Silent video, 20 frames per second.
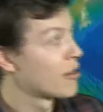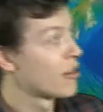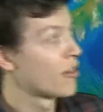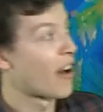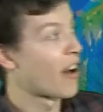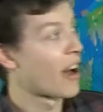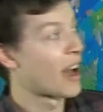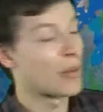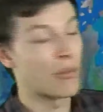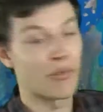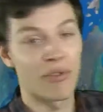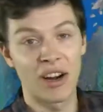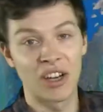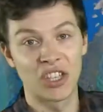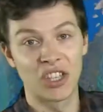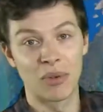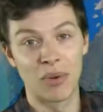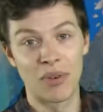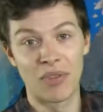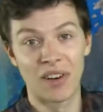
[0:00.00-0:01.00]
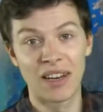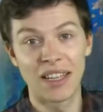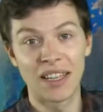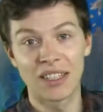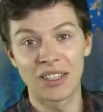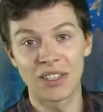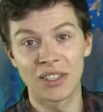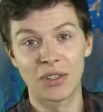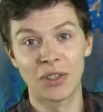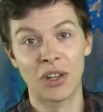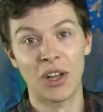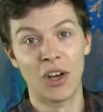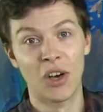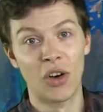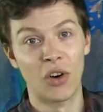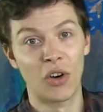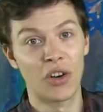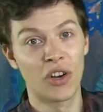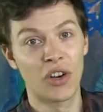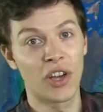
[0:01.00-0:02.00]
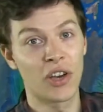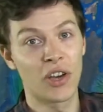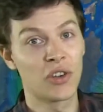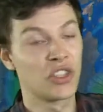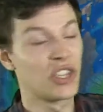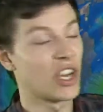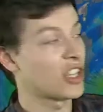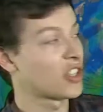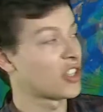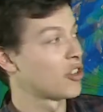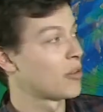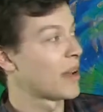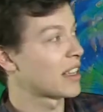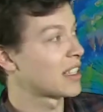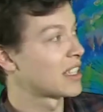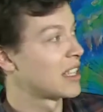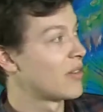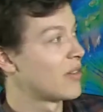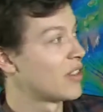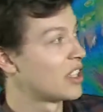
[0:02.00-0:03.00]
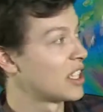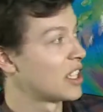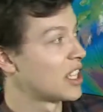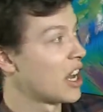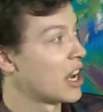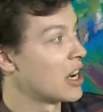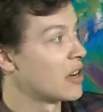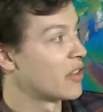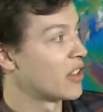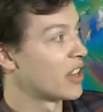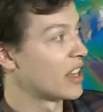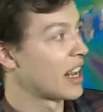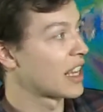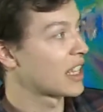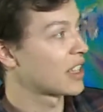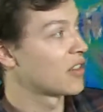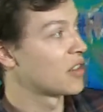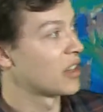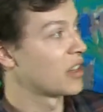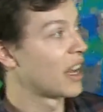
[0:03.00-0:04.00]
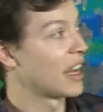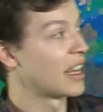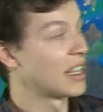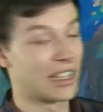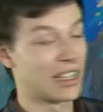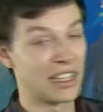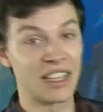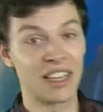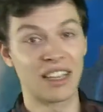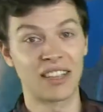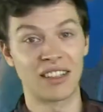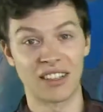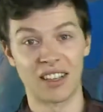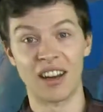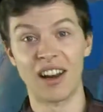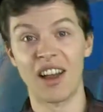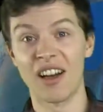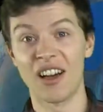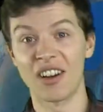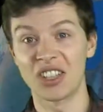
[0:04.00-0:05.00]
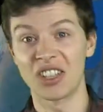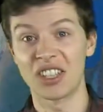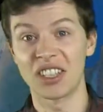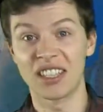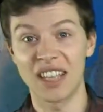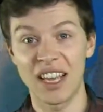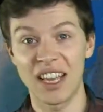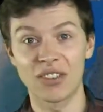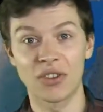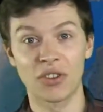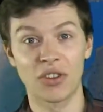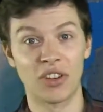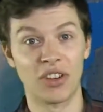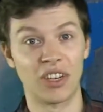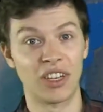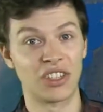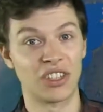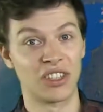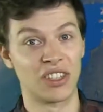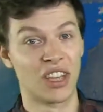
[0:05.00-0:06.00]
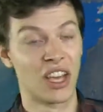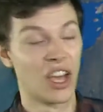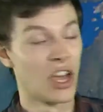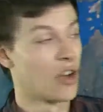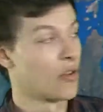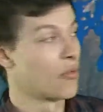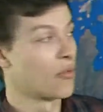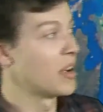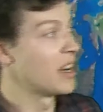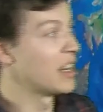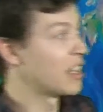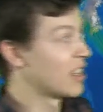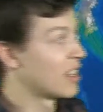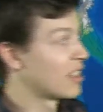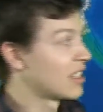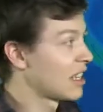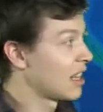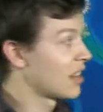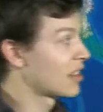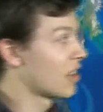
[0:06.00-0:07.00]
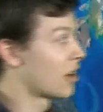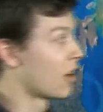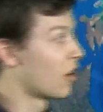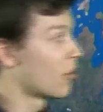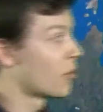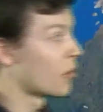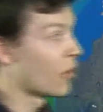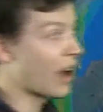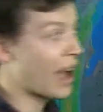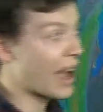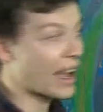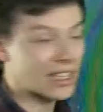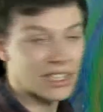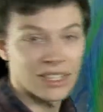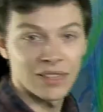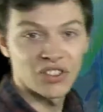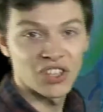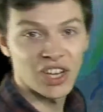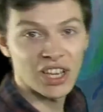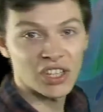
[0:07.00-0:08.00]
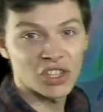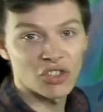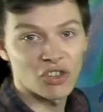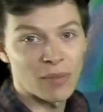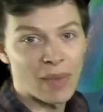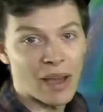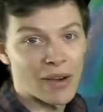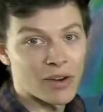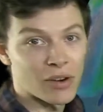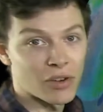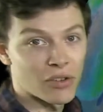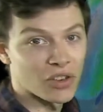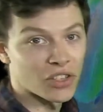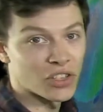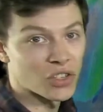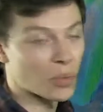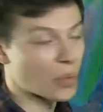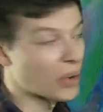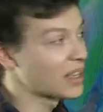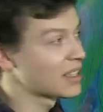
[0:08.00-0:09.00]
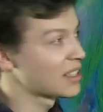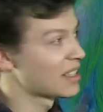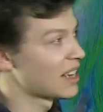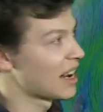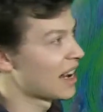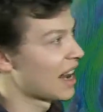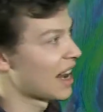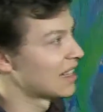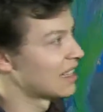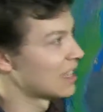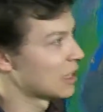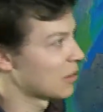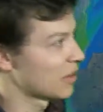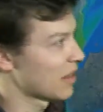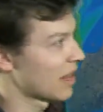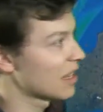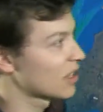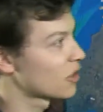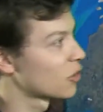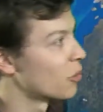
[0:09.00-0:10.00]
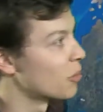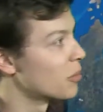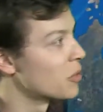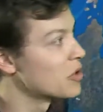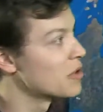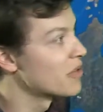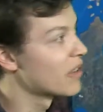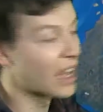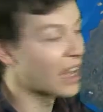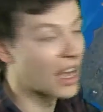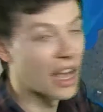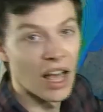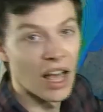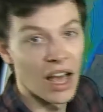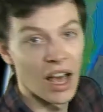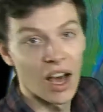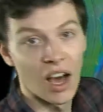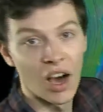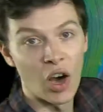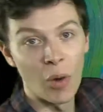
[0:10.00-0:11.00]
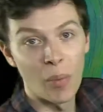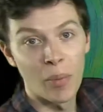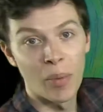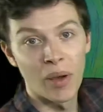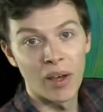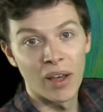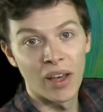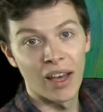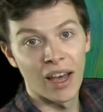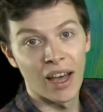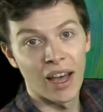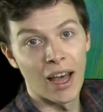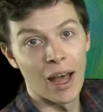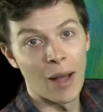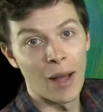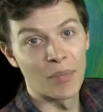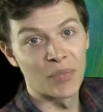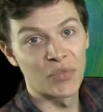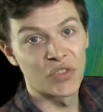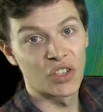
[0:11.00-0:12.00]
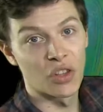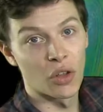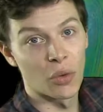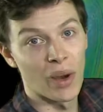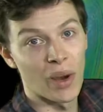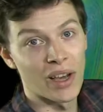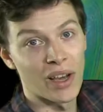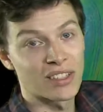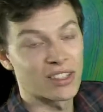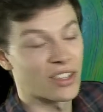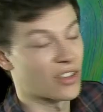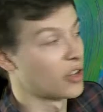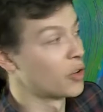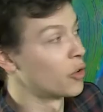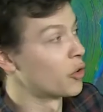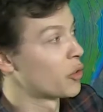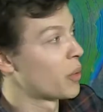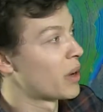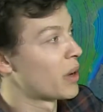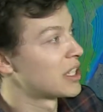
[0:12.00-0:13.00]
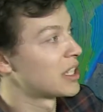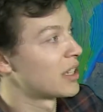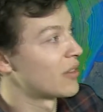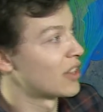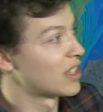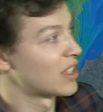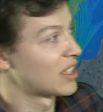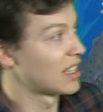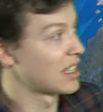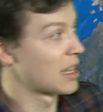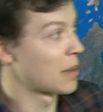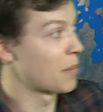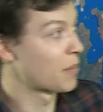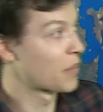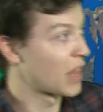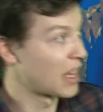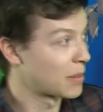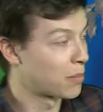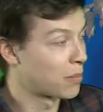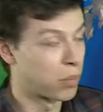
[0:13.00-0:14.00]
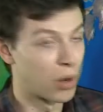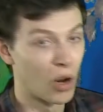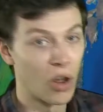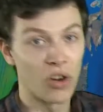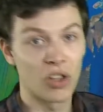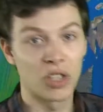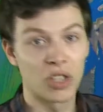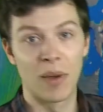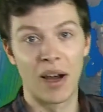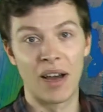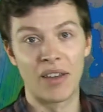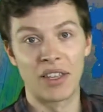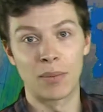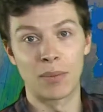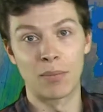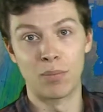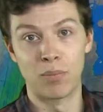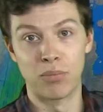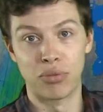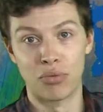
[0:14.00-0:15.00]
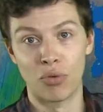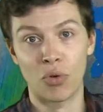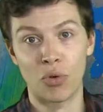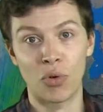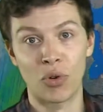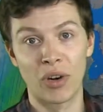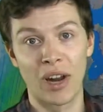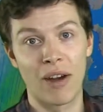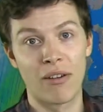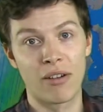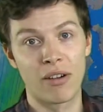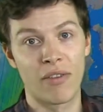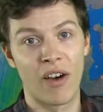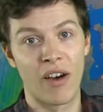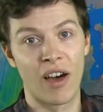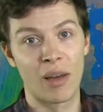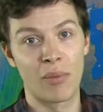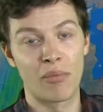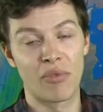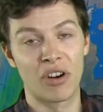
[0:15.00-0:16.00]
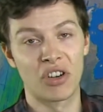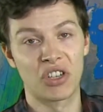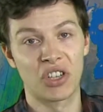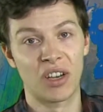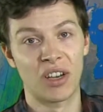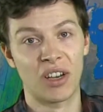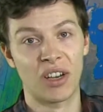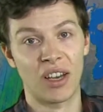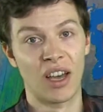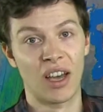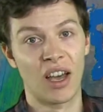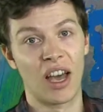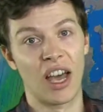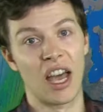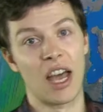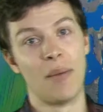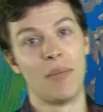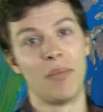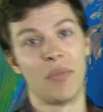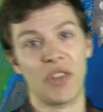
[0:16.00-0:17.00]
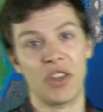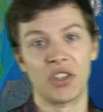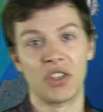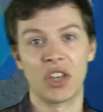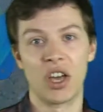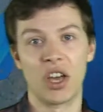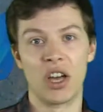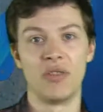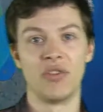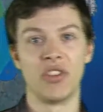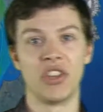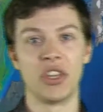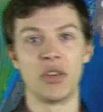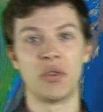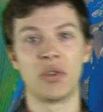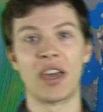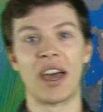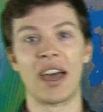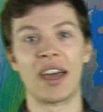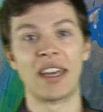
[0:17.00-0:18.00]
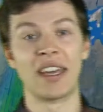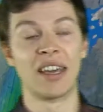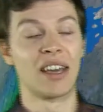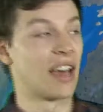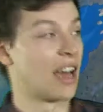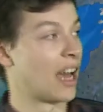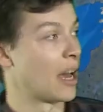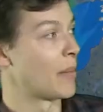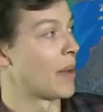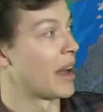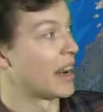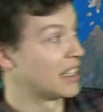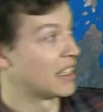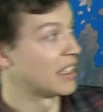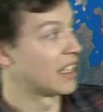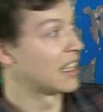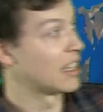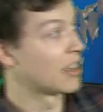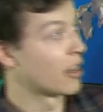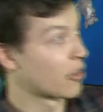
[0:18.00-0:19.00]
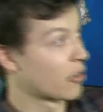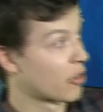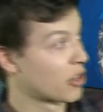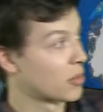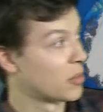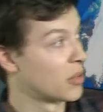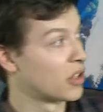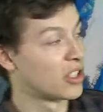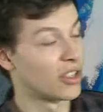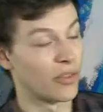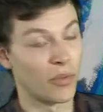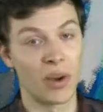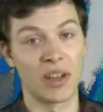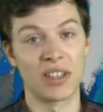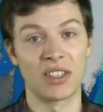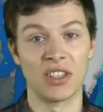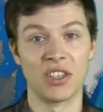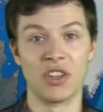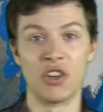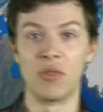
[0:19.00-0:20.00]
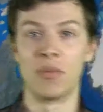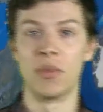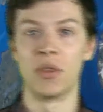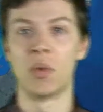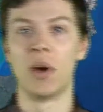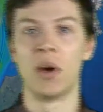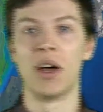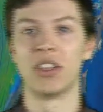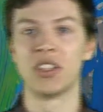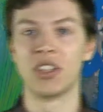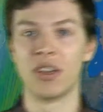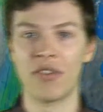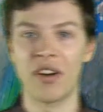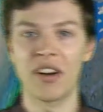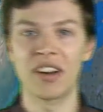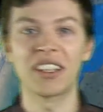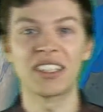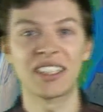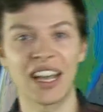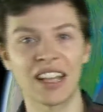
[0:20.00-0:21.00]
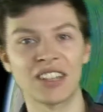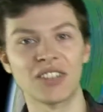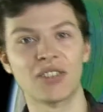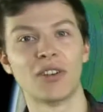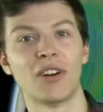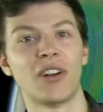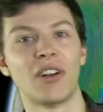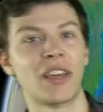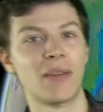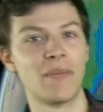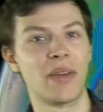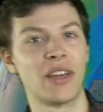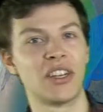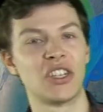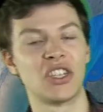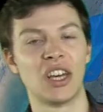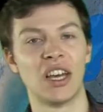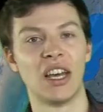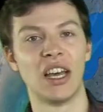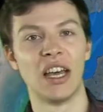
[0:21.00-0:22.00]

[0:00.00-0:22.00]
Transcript: of high pressure with little or no jet stream activity over the next few days, leading to largely settled conditions. Really, you can see there's a lot more active jet stream out across the western Atlantic, but that's all moving up to the west, to the northwest of us as it gets blocked by this broad area of high pressure that's over the UK and indeed across much of Western Europe as well. So a very settled looking picture